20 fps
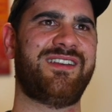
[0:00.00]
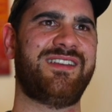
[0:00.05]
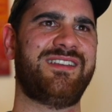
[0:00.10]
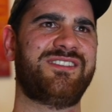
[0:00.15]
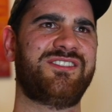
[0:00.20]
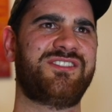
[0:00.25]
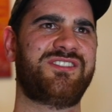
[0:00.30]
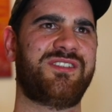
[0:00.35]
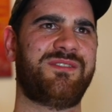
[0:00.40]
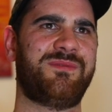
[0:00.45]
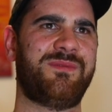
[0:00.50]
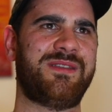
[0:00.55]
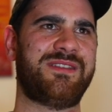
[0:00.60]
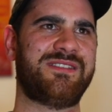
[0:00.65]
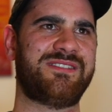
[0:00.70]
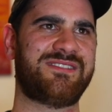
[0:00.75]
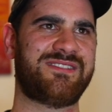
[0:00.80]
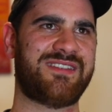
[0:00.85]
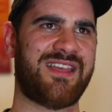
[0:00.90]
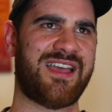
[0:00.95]
Should have
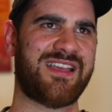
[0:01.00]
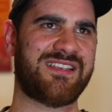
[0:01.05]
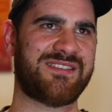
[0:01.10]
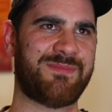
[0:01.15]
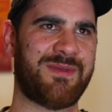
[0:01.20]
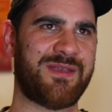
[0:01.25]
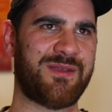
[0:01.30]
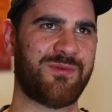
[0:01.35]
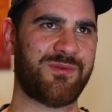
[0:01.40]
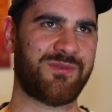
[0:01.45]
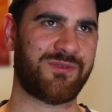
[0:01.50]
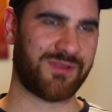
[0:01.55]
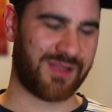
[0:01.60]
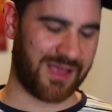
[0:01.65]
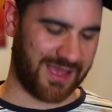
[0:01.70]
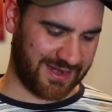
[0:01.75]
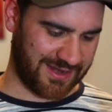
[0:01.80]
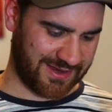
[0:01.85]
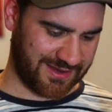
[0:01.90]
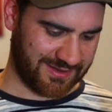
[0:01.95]
been Star Spangled
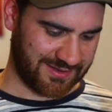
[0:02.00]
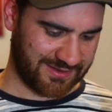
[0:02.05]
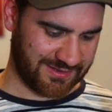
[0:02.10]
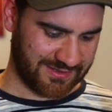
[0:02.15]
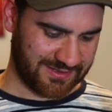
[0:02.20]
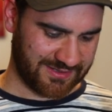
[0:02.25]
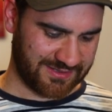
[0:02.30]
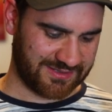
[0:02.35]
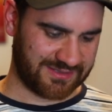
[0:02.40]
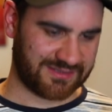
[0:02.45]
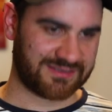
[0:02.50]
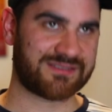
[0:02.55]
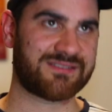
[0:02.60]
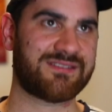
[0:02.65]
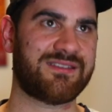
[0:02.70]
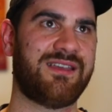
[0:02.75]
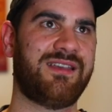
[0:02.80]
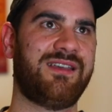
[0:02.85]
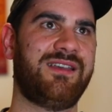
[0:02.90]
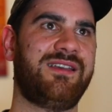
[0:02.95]
Glider.
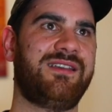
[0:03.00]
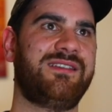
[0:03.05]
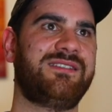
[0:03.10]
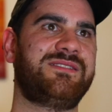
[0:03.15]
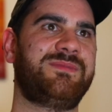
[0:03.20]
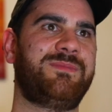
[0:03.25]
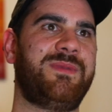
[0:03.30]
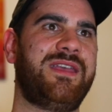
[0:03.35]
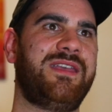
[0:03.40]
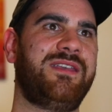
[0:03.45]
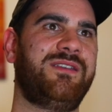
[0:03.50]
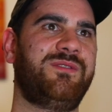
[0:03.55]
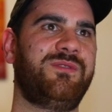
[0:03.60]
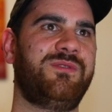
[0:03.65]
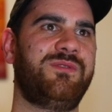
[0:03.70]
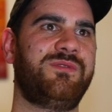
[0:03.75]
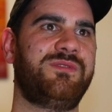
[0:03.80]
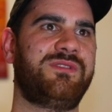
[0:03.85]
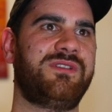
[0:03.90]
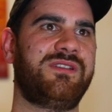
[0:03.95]
Star
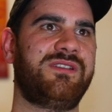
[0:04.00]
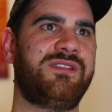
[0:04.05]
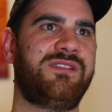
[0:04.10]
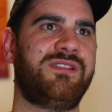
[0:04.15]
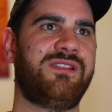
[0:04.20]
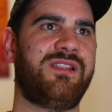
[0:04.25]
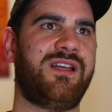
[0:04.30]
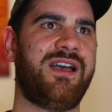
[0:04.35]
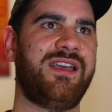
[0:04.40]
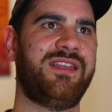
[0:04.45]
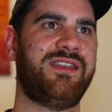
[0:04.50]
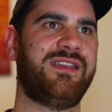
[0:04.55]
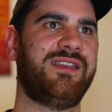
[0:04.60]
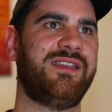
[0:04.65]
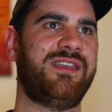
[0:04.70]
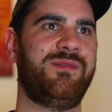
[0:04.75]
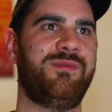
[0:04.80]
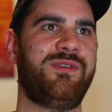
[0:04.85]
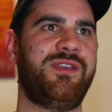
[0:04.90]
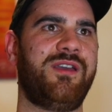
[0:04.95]
Spangled
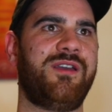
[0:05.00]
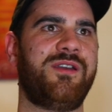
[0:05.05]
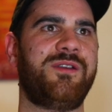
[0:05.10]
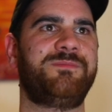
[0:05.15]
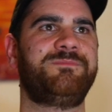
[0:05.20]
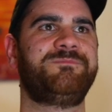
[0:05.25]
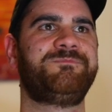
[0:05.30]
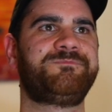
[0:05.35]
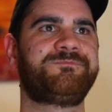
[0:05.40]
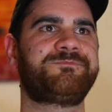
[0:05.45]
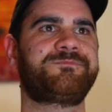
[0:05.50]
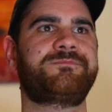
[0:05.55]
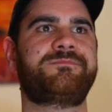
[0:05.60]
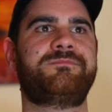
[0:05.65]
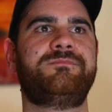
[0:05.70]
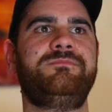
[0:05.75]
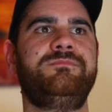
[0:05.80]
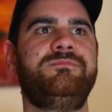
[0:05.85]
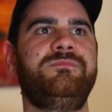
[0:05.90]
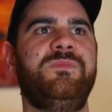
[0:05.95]
Glider. Here we go.
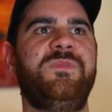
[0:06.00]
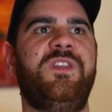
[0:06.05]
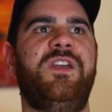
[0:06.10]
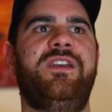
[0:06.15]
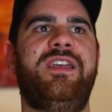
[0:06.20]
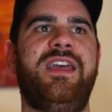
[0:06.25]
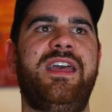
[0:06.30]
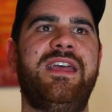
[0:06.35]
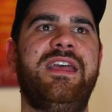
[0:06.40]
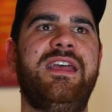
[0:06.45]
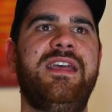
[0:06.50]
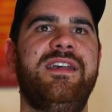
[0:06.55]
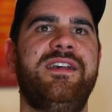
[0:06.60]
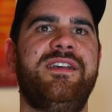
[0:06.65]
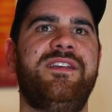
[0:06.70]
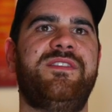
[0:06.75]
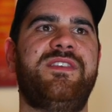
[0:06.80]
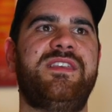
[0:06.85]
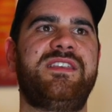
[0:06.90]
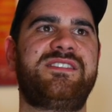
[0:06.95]
Okay,
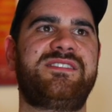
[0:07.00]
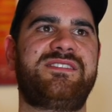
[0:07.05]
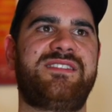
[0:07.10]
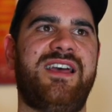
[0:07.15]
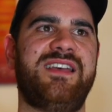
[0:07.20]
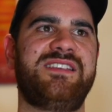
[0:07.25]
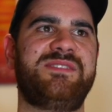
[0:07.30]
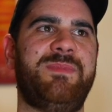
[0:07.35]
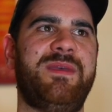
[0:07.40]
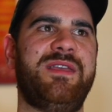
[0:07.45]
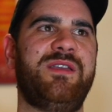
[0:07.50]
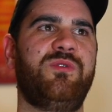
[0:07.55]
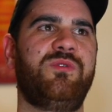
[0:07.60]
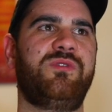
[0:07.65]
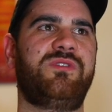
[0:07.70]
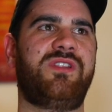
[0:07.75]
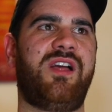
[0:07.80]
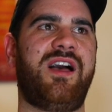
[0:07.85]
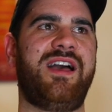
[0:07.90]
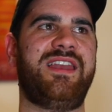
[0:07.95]
the Star
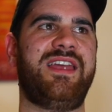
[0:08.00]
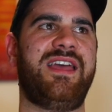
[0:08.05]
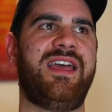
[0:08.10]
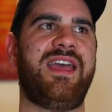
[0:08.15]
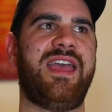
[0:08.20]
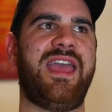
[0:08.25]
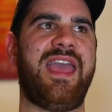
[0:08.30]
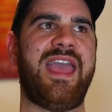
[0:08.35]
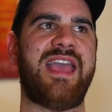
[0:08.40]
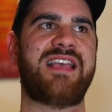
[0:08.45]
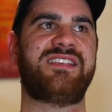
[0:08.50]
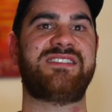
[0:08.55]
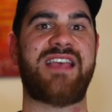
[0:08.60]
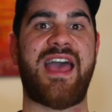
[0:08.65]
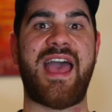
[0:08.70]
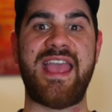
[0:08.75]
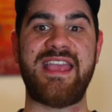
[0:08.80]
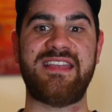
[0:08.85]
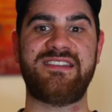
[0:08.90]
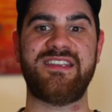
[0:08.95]
Spangled Glider has
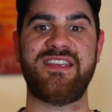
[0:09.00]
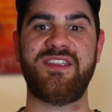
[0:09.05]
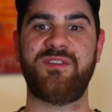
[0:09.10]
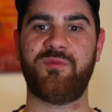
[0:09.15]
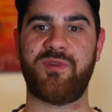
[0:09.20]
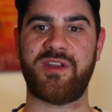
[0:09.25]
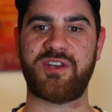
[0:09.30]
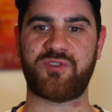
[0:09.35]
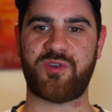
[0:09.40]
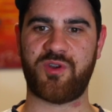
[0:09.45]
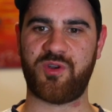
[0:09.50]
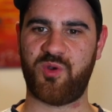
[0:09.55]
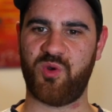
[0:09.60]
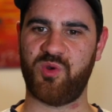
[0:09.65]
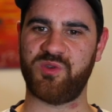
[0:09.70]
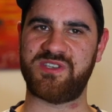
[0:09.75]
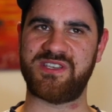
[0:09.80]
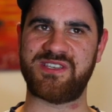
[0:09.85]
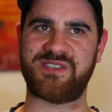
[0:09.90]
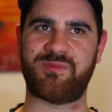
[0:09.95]
18 retro
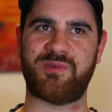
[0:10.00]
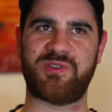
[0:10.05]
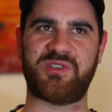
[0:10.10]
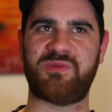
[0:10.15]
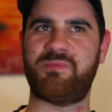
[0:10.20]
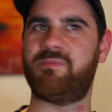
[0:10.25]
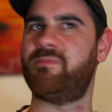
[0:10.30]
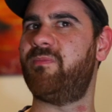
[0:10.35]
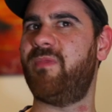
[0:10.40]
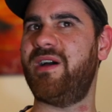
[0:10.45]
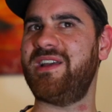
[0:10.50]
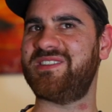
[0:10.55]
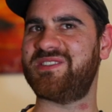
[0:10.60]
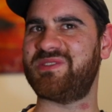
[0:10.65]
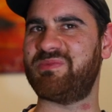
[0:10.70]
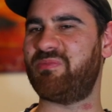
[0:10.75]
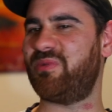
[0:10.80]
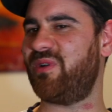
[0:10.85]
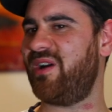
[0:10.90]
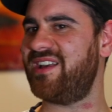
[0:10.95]
courses, which might
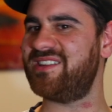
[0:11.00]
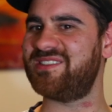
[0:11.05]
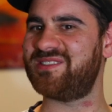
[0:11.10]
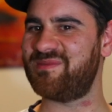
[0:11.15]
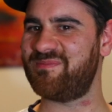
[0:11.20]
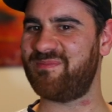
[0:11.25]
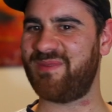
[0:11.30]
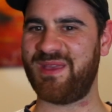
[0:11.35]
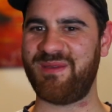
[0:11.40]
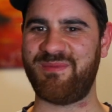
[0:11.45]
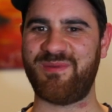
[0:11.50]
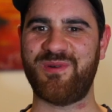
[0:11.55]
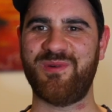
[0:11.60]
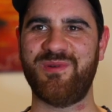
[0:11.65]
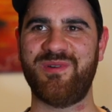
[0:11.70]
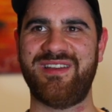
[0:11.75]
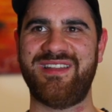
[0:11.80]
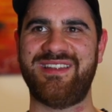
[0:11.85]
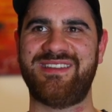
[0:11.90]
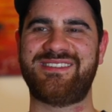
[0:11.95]
surprise some
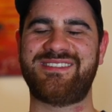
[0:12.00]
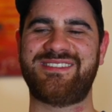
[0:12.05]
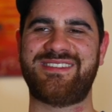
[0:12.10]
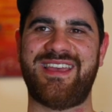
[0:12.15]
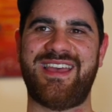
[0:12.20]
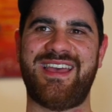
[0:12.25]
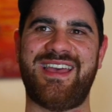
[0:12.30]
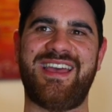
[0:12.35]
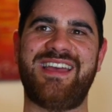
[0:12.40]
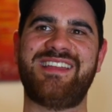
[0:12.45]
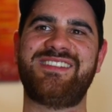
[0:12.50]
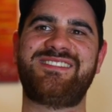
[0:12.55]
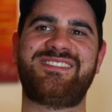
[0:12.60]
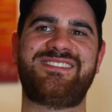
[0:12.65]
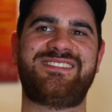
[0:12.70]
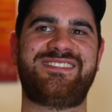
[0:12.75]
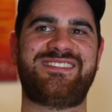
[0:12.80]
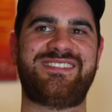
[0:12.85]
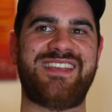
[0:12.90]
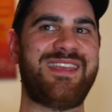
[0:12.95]
people. It
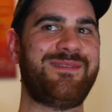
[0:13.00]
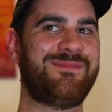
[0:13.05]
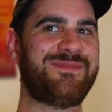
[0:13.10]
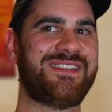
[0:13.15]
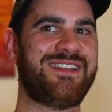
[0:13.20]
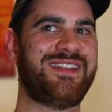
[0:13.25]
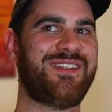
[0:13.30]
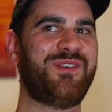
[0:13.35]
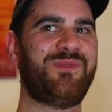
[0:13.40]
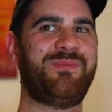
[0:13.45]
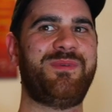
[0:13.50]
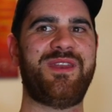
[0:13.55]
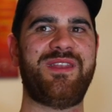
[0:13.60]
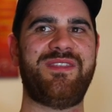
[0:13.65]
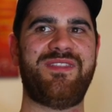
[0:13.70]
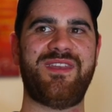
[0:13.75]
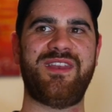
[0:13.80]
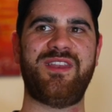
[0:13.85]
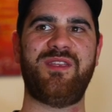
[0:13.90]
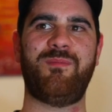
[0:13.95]
seems a little better
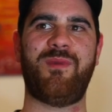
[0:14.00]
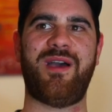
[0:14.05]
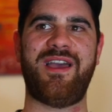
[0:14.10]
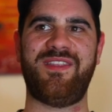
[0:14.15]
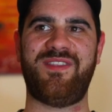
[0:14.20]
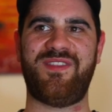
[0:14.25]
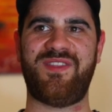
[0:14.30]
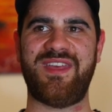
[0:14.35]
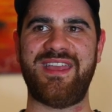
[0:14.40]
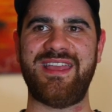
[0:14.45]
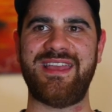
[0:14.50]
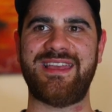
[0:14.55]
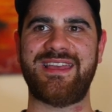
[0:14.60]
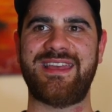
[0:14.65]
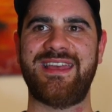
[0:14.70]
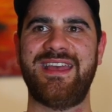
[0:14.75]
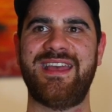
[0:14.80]
than you might think,